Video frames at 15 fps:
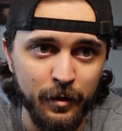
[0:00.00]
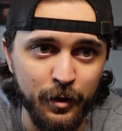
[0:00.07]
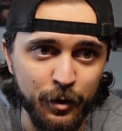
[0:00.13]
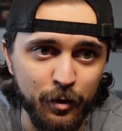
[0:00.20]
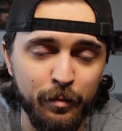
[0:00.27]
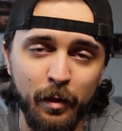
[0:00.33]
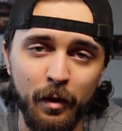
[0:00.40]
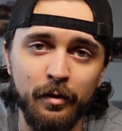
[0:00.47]

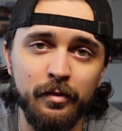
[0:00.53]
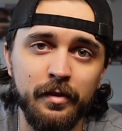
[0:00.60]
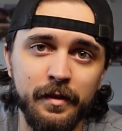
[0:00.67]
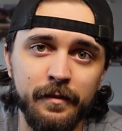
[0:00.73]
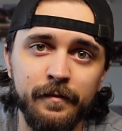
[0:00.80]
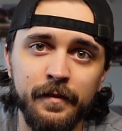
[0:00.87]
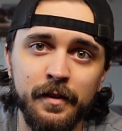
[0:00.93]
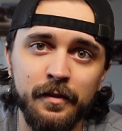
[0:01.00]
you personally
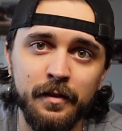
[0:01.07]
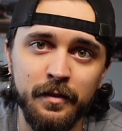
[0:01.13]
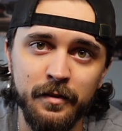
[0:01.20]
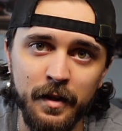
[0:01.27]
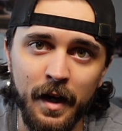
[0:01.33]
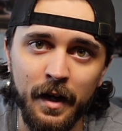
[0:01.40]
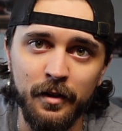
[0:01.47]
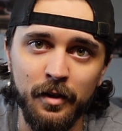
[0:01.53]
feel is
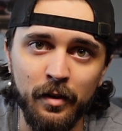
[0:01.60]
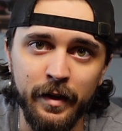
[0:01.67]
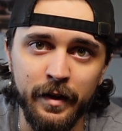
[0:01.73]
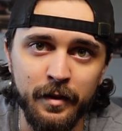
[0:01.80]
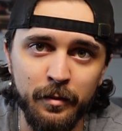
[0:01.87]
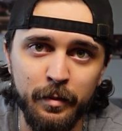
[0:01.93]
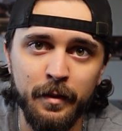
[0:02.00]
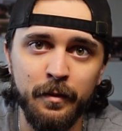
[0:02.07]
not going
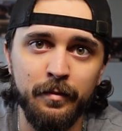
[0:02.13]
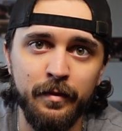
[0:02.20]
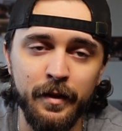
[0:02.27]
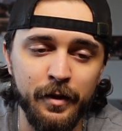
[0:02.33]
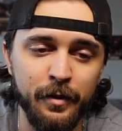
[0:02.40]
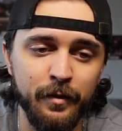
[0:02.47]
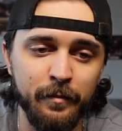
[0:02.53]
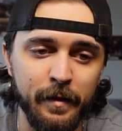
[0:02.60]
to benefit
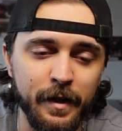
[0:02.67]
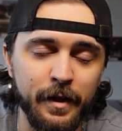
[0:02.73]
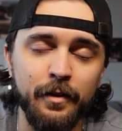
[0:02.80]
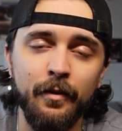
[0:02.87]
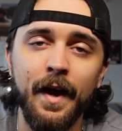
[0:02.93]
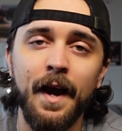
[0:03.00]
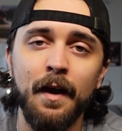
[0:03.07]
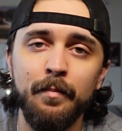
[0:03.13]
you and make you
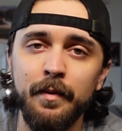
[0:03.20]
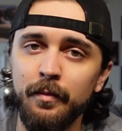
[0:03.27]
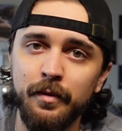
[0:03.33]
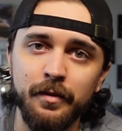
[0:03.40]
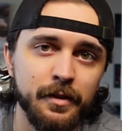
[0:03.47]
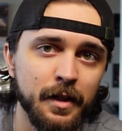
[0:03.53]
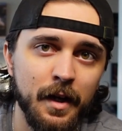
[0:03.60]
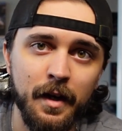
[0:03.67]
happy,
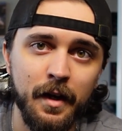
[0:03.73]
which